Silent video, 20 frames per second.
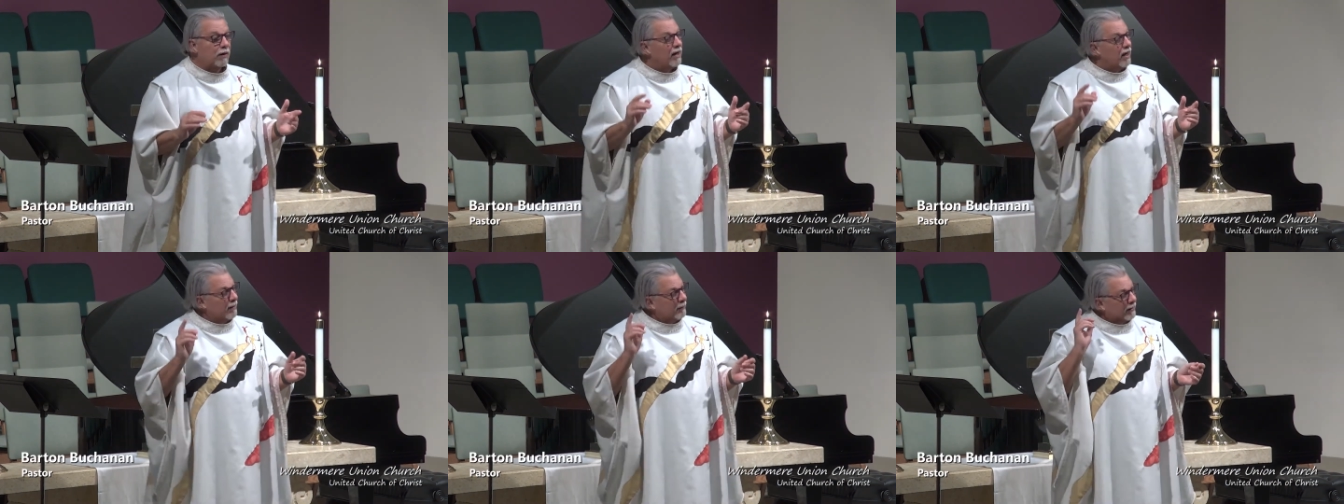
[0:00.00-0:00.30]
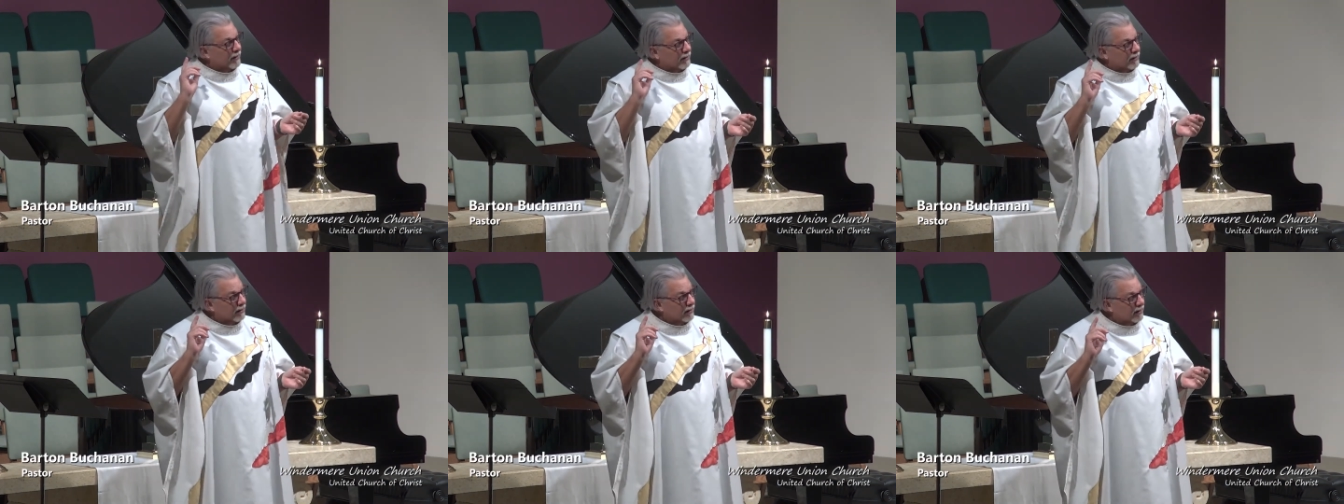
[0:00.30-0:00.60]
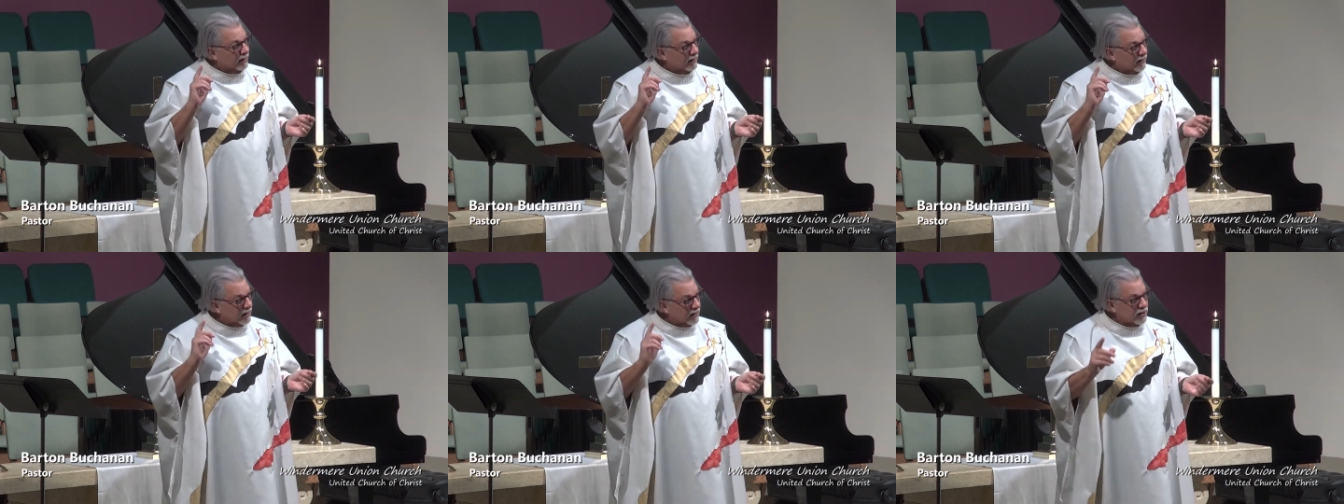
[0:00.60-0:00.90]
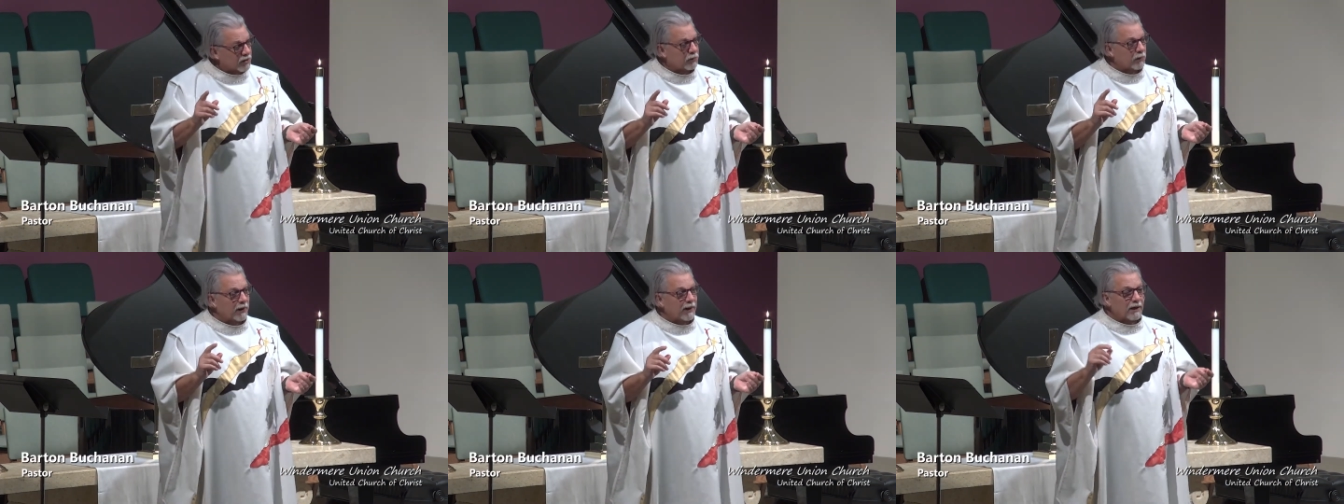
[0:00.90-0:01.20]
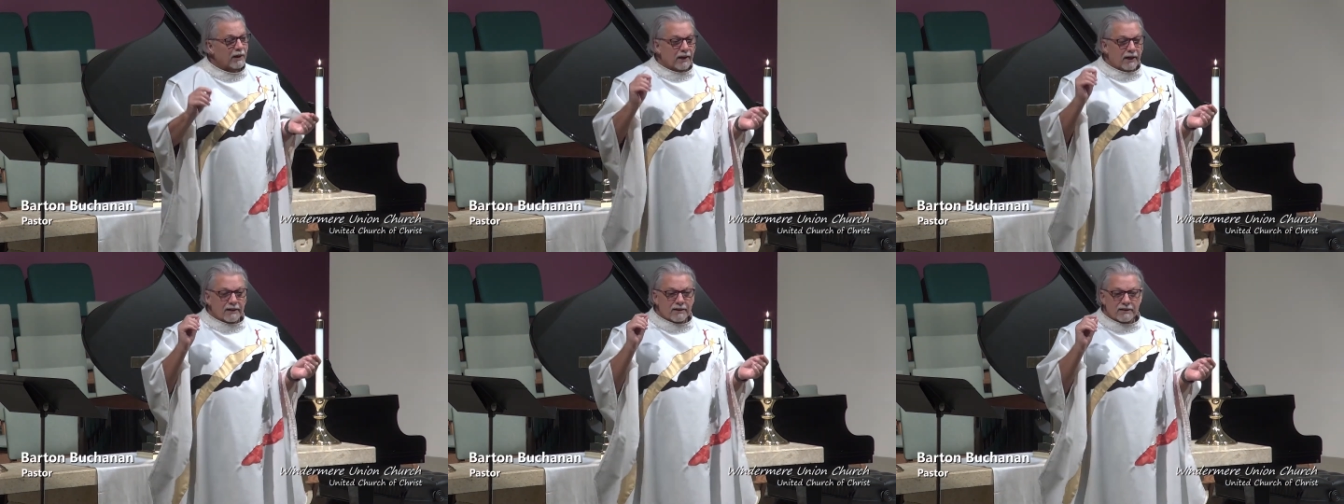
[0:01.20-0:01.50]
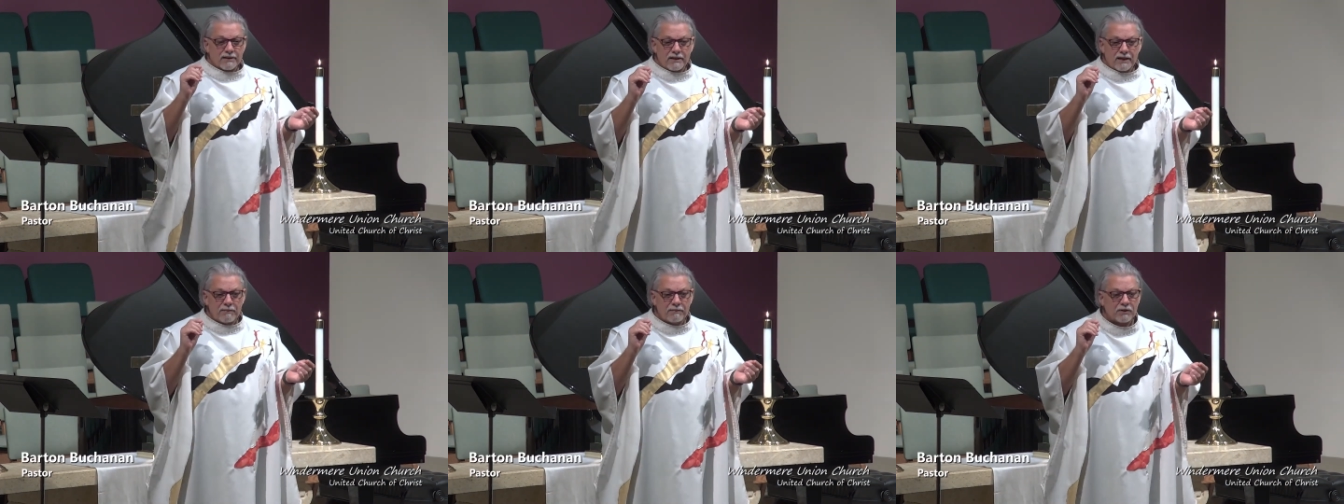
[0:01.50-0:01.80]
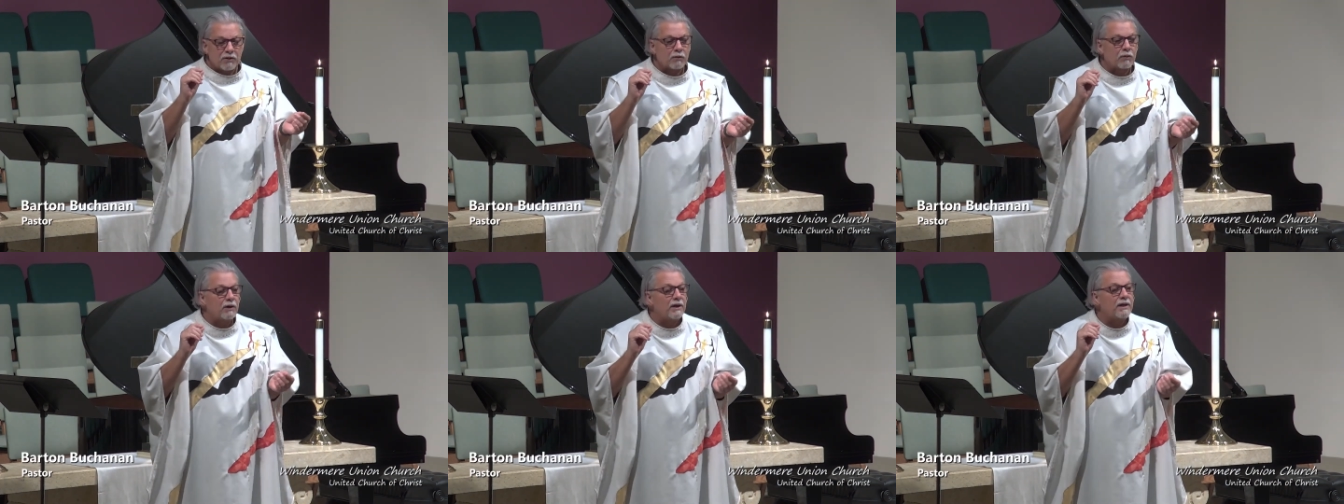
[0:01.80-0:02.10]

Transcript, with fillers: but this week it seemed to really